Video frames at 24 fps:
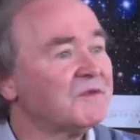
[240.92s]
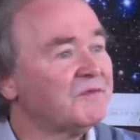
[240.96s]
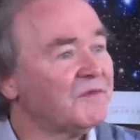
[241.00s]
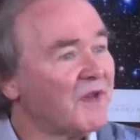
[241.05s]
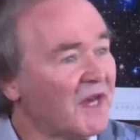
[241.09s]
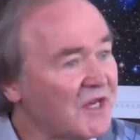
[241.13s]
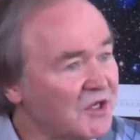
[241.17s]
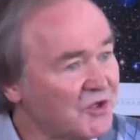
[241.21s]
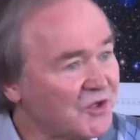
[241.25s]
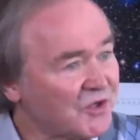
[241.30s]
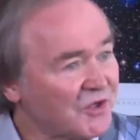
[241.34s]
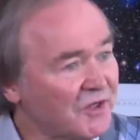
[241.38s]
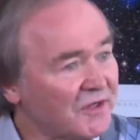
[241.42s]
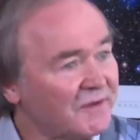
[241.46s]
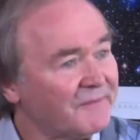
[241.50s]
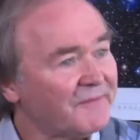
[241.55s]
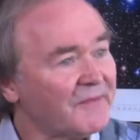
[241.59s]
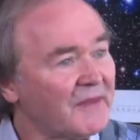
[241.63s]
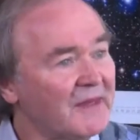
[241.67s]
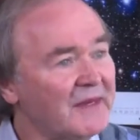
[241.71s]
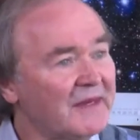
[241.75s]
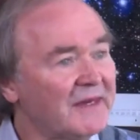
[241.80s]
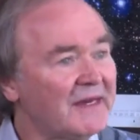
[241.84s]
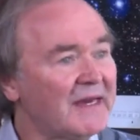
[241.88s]
of nature,
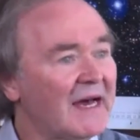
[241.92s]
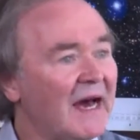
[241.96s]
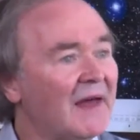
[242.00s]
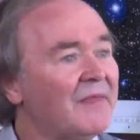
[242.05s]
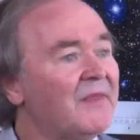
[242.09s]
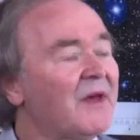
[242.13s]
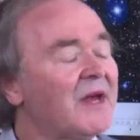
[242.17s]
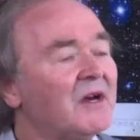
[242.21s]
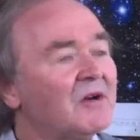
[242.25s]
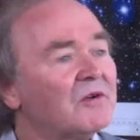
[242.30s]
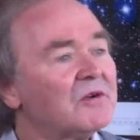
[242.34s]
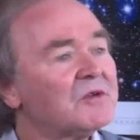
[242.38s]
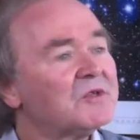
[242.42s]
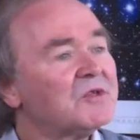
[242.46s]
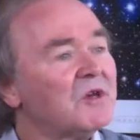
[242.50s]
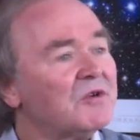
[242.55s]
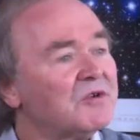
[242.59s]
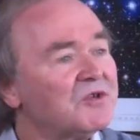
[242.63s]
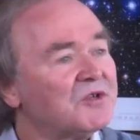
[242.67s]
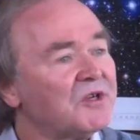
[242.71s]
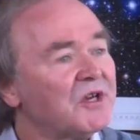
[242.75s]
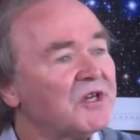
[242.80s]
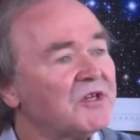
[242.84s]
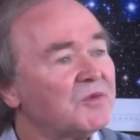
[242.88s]
and they are
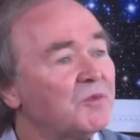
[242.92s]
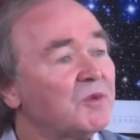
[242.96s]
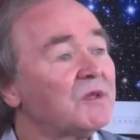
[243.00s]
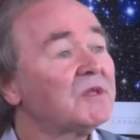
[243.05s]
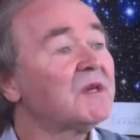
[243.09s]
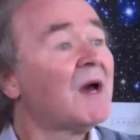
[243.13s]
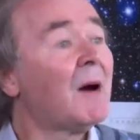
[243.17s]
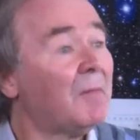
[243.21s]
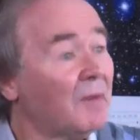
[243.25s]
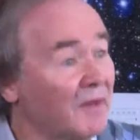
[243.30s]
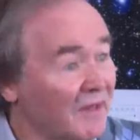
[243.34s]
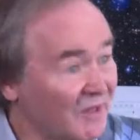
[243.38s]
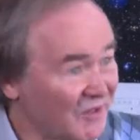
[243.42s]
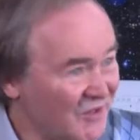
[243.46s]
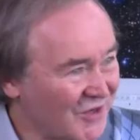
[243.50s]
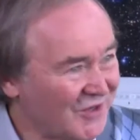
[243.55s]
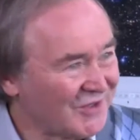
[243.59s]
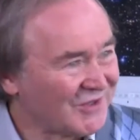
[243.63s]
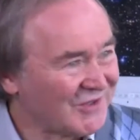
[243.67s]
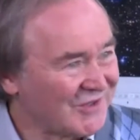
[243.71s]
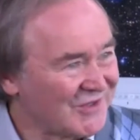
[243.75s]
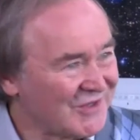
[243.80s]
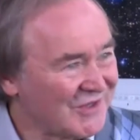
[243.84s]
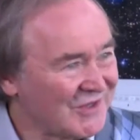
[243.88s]
associated with coupling
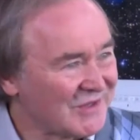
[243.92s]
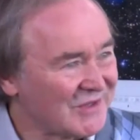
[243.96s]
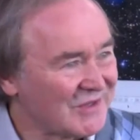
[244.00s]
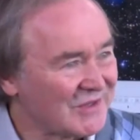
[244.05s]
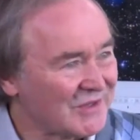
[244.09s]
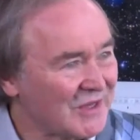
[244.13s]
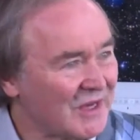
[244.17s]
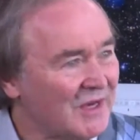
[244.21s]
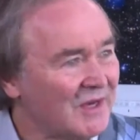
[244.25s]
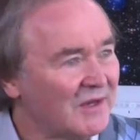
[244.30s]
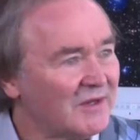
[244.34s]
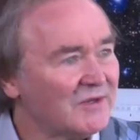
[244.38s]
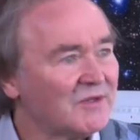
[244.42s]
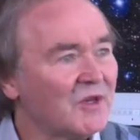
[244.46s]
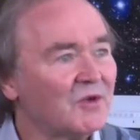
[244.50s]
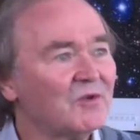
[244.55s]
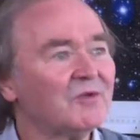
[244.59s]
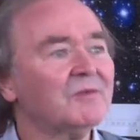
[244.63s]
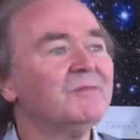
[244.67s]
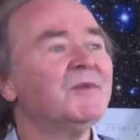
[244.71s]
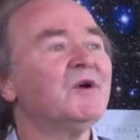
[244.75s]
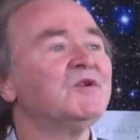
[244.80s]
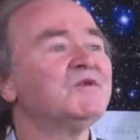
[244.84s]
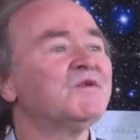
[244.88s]
constants. So
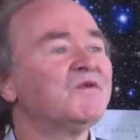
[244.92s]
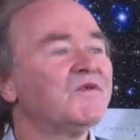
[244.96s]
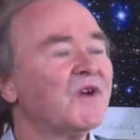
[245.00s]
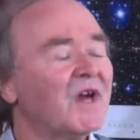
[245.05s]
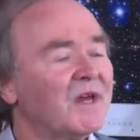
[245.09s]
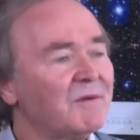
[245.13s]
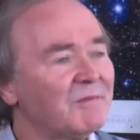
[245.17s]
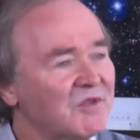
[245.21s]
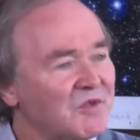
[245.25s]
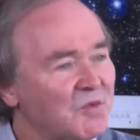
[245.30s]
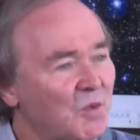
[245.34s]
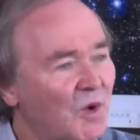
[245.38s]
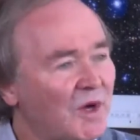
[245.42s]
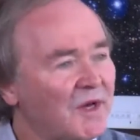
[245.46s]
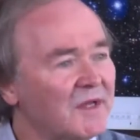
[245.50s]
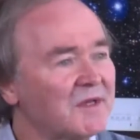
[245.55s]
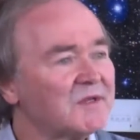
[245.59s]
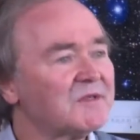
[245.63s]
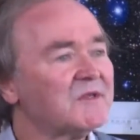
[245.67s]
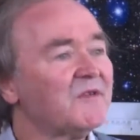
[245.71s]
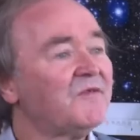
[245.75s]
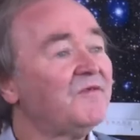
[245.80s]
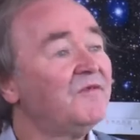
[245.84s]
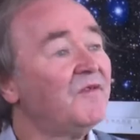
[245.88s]
the most famous one
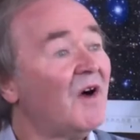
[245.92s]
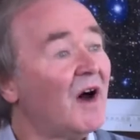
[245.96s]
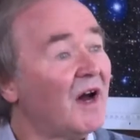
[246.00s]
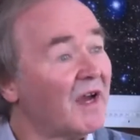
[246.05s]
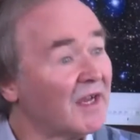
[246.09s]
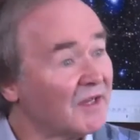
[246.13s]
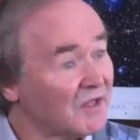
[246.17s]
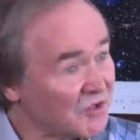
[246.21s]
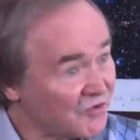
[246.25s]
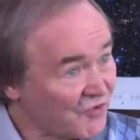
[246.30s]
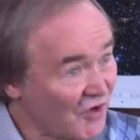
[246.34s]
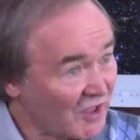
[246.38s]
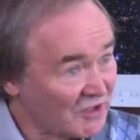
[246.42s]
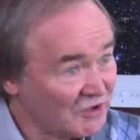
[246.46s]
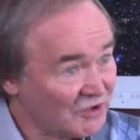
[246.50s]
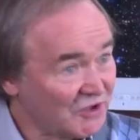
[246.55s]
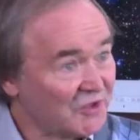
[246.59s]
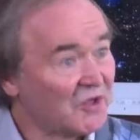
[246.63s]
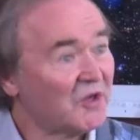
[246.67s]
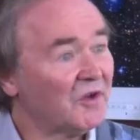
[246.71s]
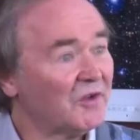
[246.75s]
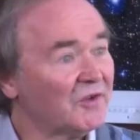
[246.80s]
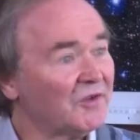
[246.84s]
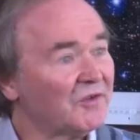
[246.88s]
is the fine structure
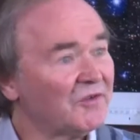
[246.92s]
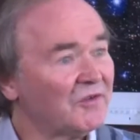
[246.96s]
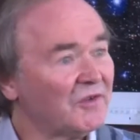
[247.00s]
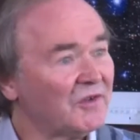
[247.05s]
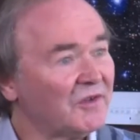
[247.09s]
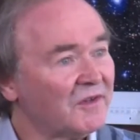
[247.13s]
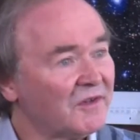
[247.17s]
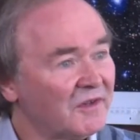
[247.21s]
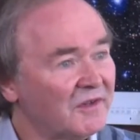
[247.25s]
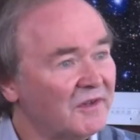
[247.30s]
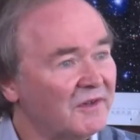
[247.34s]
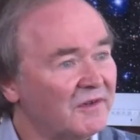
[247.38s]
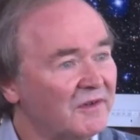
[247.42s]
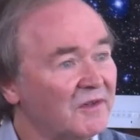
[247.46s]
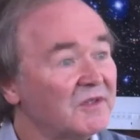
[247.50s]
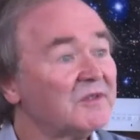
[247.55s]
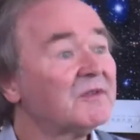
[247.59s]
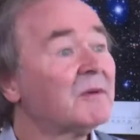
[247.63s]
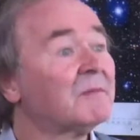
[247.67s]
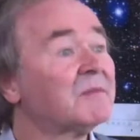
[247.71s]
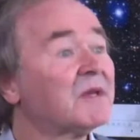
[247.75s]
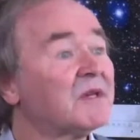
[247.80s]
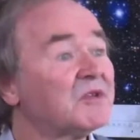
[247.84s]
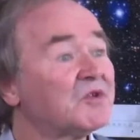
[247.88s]
constant,
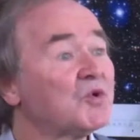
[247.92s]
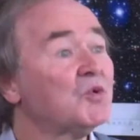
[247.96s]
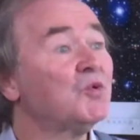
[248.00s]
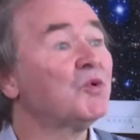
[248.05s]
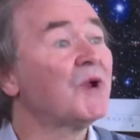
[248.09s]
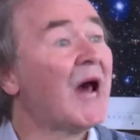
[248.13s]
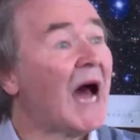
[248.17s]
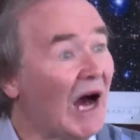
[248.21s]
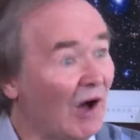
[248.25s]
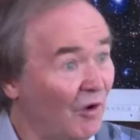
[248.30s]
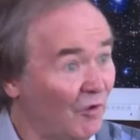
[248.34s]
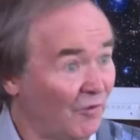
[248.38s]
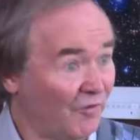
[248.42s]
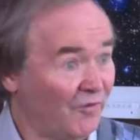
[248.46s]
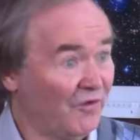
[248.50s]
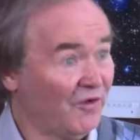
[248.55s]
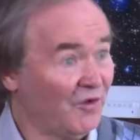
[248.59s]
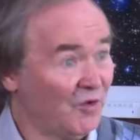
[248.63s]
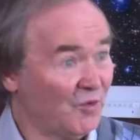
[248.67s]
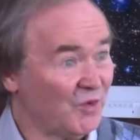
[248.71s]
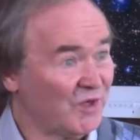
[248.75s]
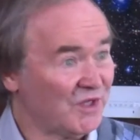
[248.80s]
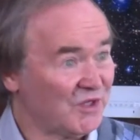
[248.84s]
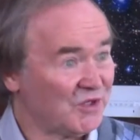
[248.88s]
sometimes called
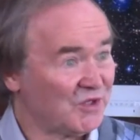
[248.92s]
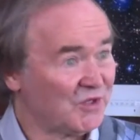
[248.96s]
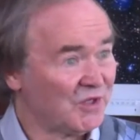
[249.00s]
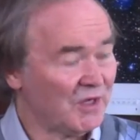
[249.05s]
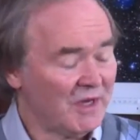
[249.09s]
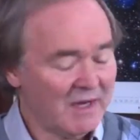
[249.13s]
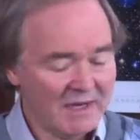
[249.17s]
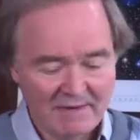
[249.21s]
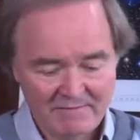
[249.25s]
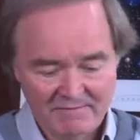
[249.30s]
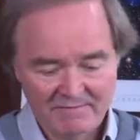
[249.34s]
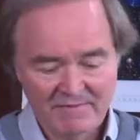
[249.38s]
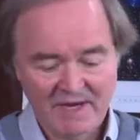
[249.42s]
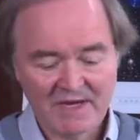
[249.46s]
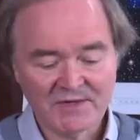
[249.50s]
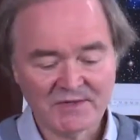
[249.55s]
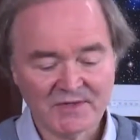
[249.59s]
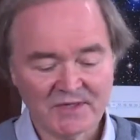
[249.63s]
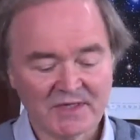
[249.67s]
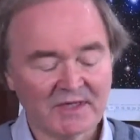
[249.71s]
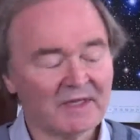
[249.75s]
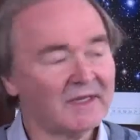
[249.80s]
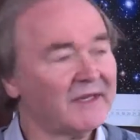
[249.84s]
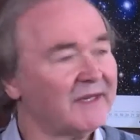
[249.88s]
alpha, which
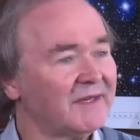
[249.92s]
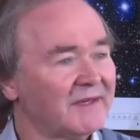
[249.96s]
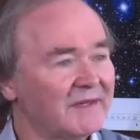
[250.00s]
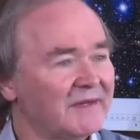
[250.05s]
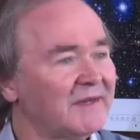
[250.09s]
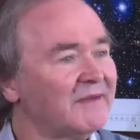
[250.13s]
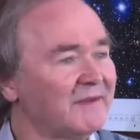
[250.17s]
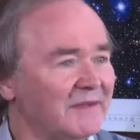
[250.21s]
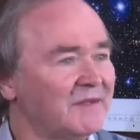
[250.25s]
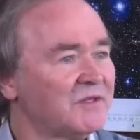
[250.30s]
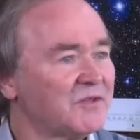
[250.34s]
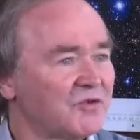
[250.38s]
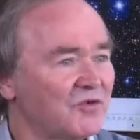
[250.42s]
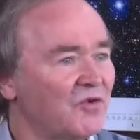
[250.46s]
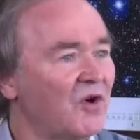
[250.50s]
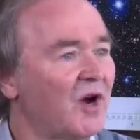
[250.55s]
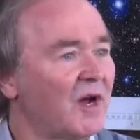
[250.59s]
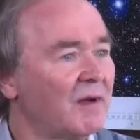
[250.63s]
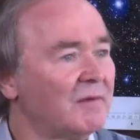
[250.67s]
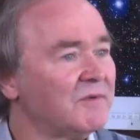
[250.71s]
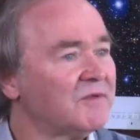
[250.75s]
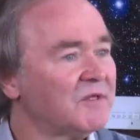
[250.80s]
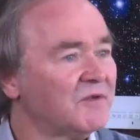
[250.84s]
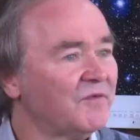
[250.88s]
basically
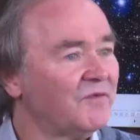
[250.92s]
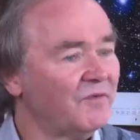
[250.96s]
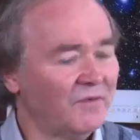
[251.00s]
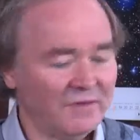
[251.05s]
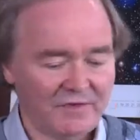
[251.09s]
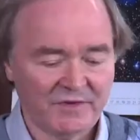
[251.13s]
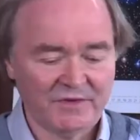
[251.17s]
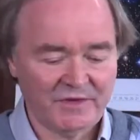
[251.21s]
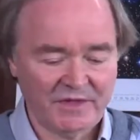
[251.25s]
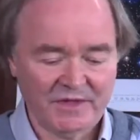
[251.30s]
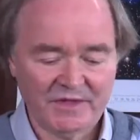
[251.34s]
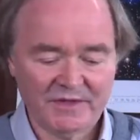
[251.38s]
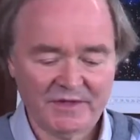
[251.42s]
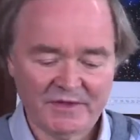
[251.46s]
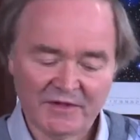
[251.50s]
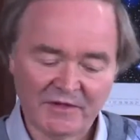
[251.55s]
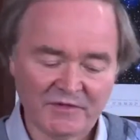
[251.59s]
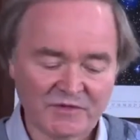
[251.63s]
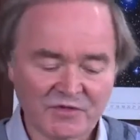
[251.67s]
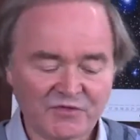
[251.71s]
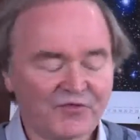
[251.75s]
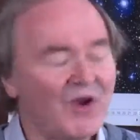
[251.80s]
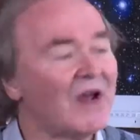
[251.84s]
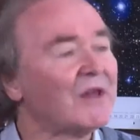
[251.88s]
describes the
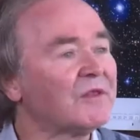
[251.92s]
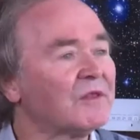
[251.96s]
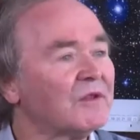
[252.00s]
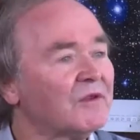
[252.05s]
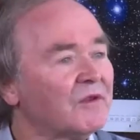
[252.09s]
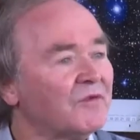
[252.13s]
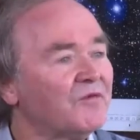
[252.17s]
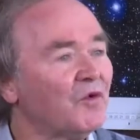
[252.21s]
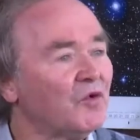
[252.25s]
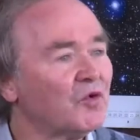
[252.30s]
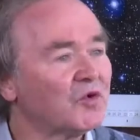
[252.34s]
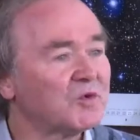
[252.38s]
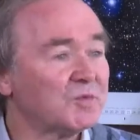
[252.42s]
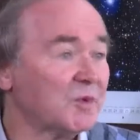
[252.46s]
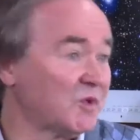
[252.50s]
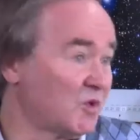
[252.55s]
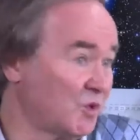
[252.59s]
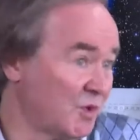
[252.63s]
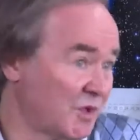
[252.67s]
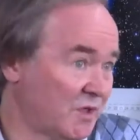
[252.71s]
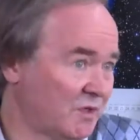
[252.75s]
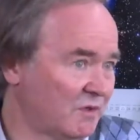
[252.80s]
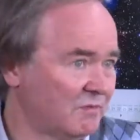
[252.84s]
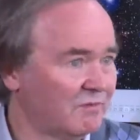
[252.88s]
strength of the force
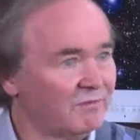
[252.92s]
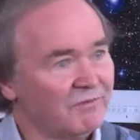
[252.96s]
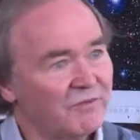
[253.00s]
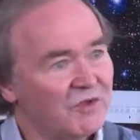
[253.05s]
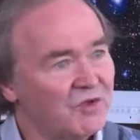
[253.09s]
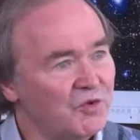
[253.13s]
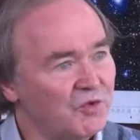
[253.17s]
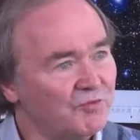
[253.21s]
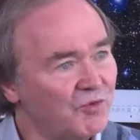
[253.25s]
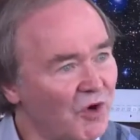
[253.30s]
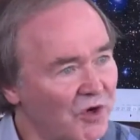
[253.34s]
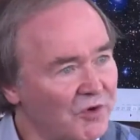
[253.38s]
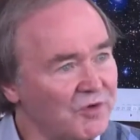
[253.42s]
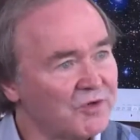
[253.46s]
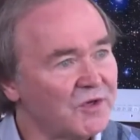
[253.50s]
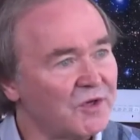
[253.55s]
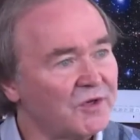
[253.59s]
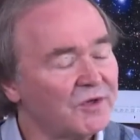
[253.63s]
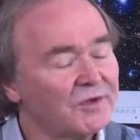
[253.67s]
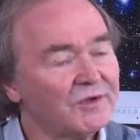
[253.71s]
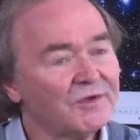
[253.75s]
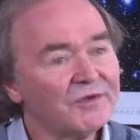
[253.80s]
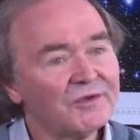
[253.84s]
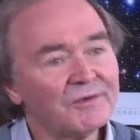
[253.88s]
between two
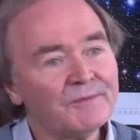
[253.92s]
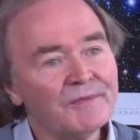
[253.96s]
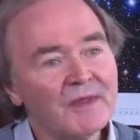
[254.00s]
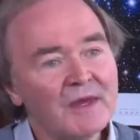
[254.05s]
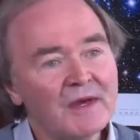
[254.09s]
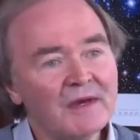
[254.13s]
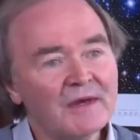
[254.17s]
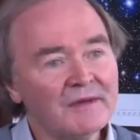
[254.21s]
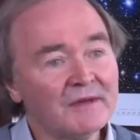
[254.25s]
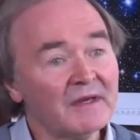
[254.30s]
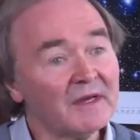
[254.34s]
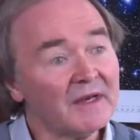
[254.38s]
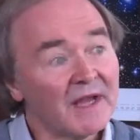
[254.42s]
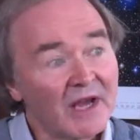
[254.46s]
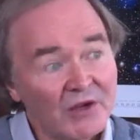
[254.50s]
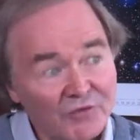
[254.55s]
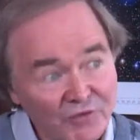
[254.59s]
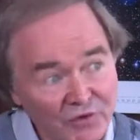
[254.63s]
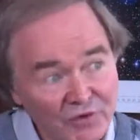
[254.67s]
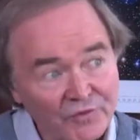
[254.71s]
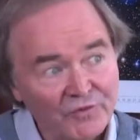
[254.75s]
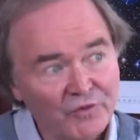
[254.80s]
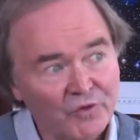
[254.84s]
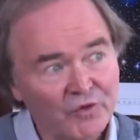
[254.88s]
protons, the
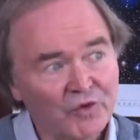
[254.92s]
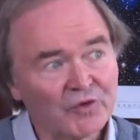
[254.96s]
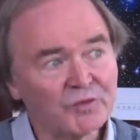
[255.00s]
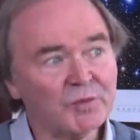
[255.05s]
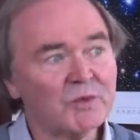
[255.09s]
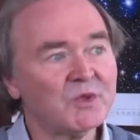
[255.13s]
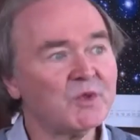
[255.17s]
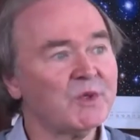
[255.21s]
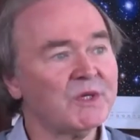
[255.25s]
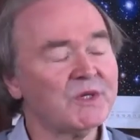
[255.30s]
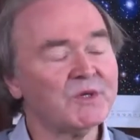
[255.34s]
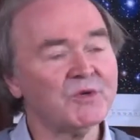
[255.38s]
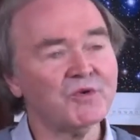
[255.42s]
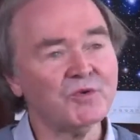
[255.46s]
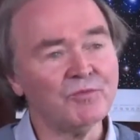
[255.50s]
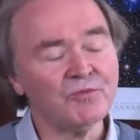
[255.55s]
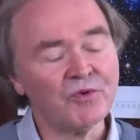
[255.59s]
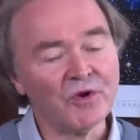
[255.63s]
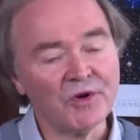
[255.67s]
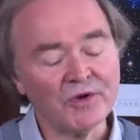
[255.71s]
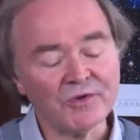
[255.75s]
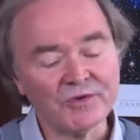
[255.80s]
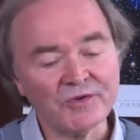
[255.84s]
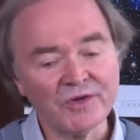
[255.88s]
electric force between two
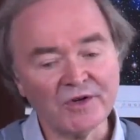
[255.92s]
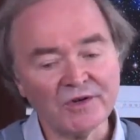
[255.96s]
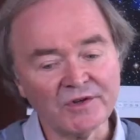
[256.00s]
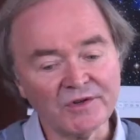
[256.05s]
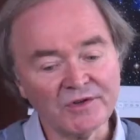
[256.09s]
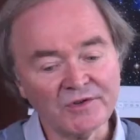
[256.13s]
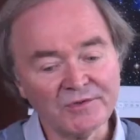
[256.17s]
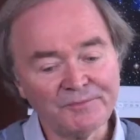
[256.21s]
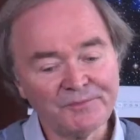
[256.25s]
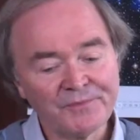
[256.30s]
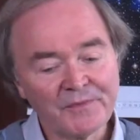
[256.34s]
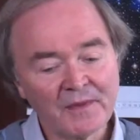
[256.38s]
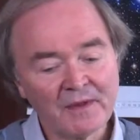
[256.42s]
protons.